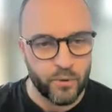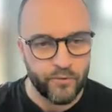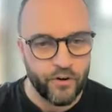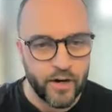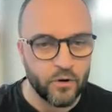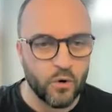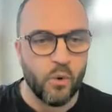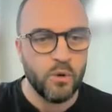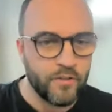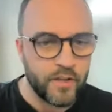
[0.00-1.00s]
is
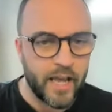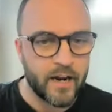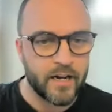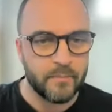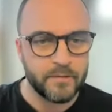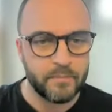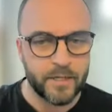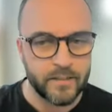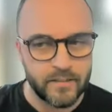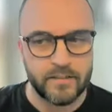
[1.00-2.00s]
providing all of the
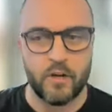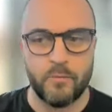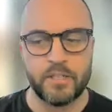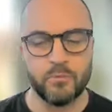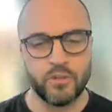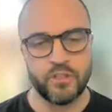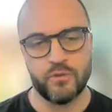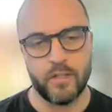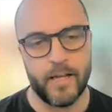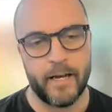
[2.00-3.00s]
outcomes, because there's so much
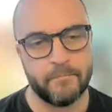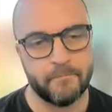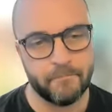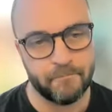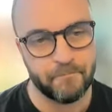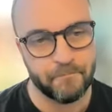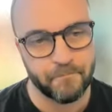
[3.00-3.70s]
more to it than that.